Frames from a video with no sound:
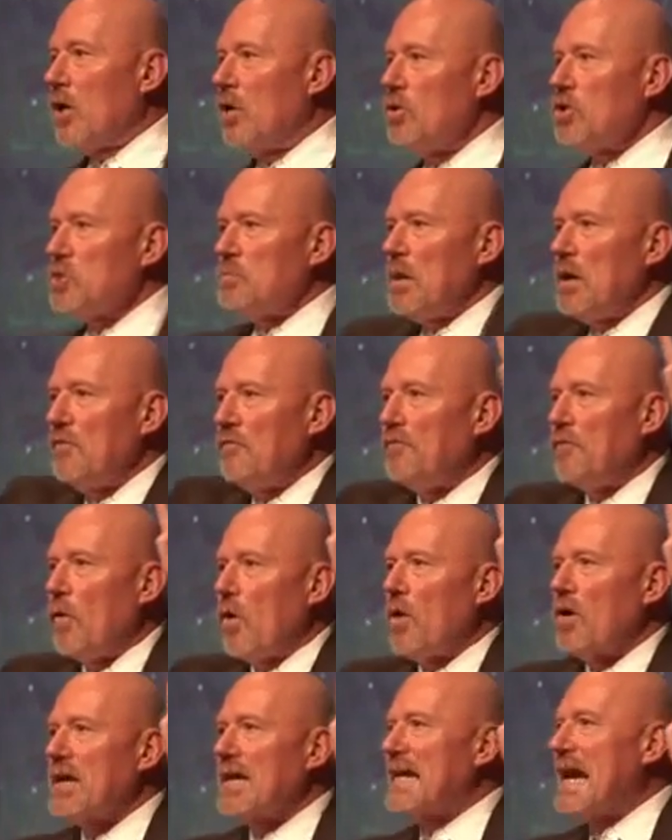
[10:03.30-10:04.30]
goes
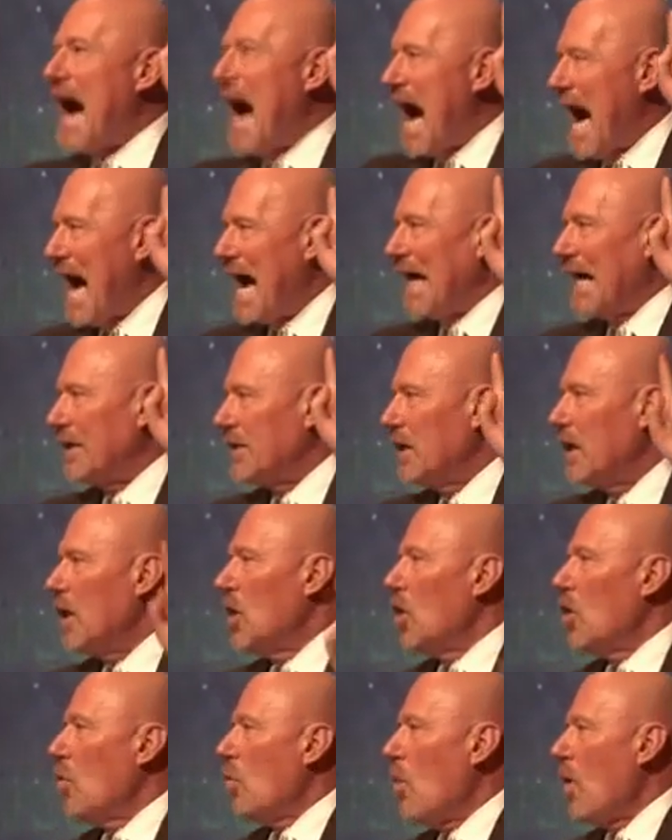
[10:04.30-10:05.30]
before God
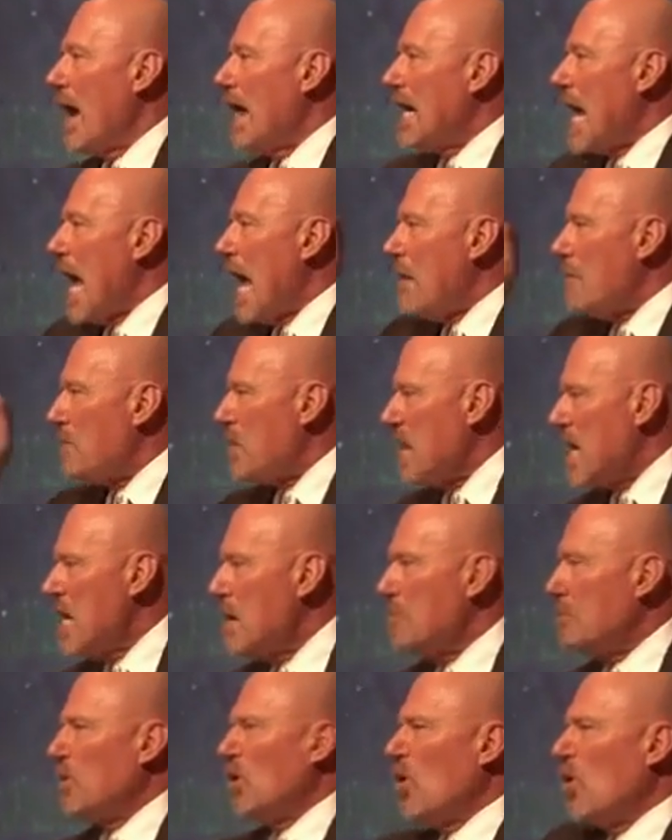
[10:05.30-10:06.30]
when a
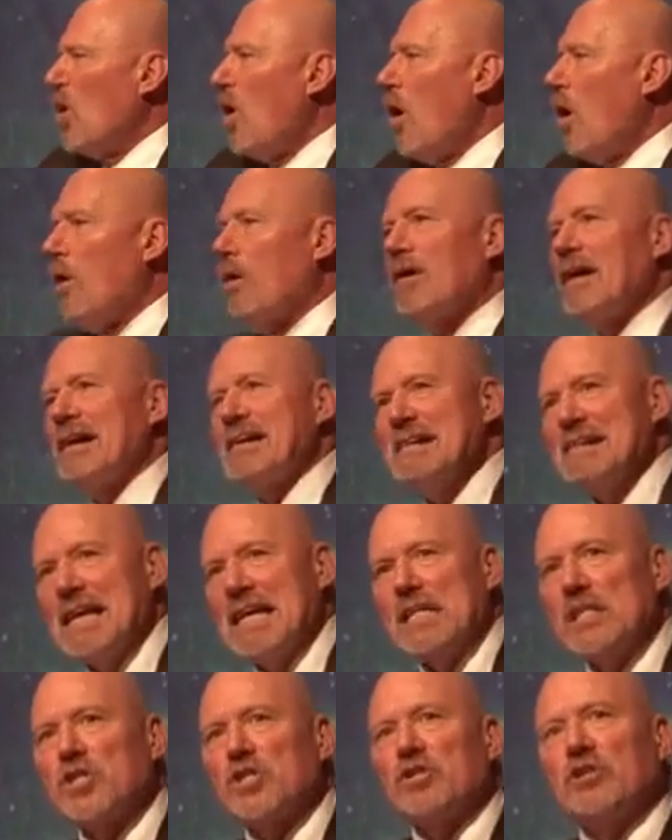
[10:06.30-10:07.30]
people or a
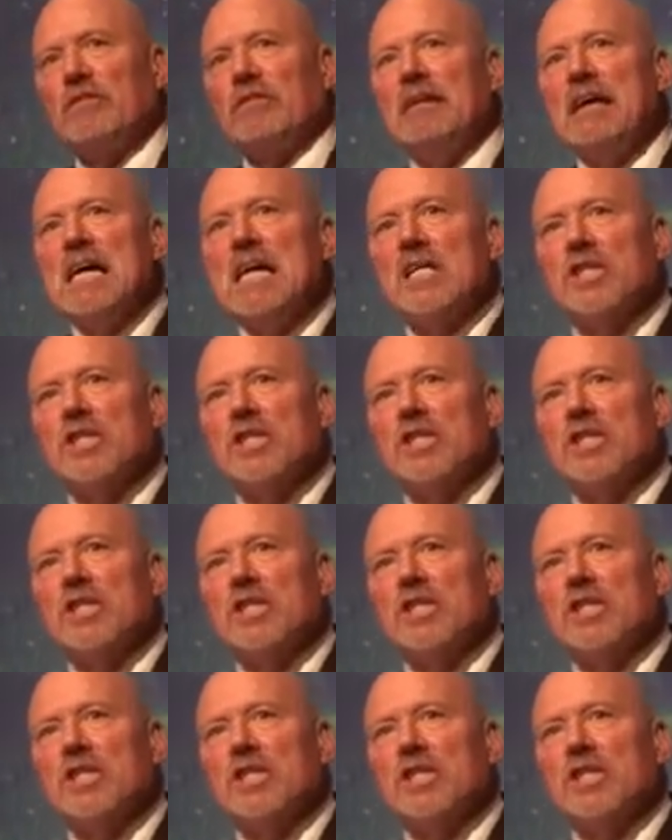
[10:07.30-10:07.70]
nation